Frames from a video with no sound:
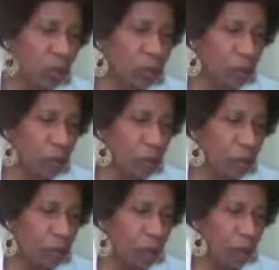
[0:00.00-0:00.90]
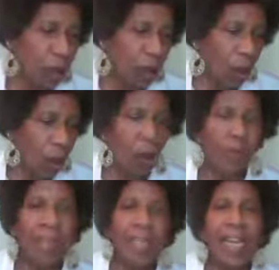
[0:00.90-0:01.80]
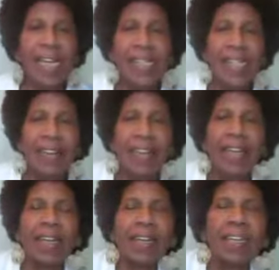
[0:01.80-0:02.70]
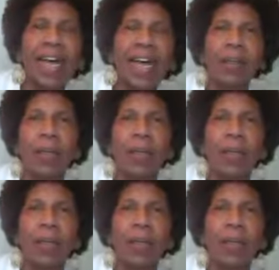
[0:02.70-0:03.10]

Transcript: Ooh. Well, the legacy, I think, is that